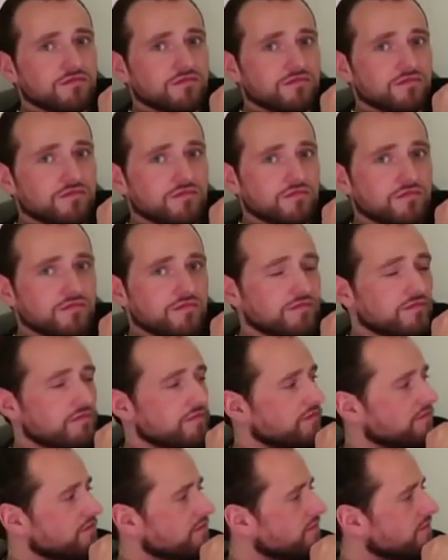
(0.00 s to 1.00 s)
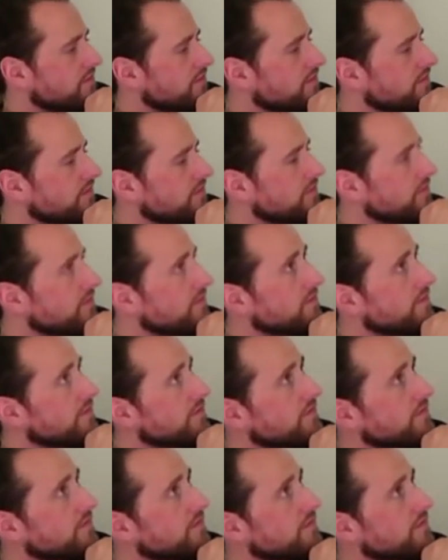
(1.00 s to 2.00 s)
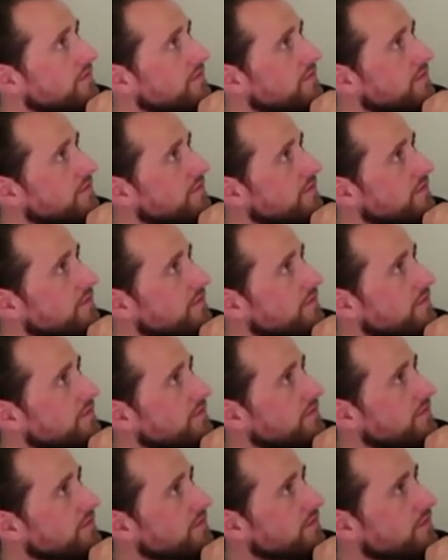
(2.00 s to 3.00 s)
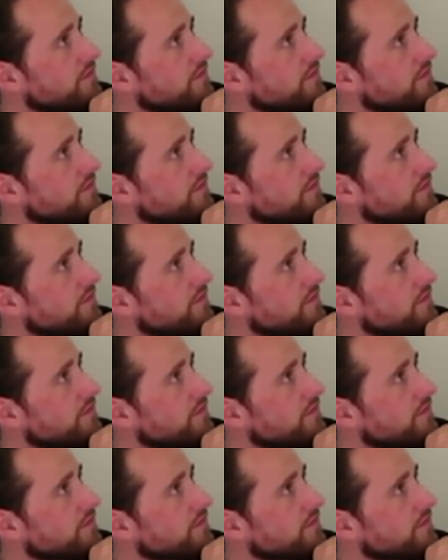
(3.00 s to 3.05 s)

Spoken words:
This person isn't speaking.